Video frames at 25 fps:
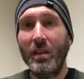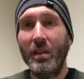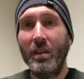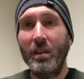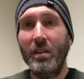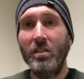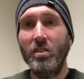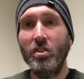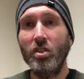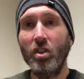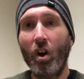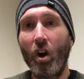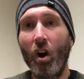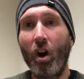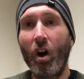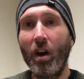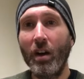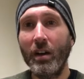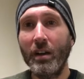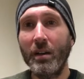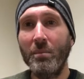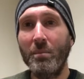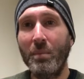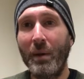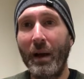
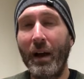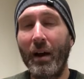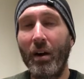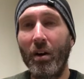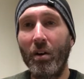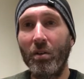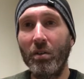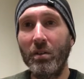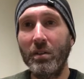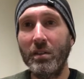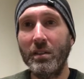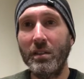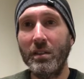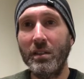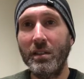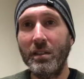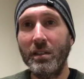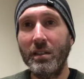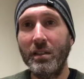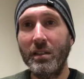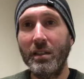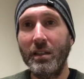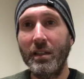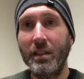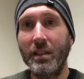talk about
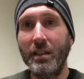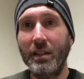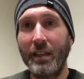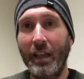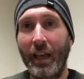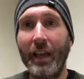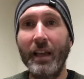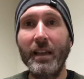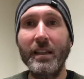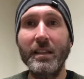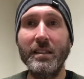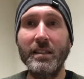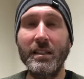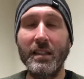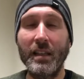things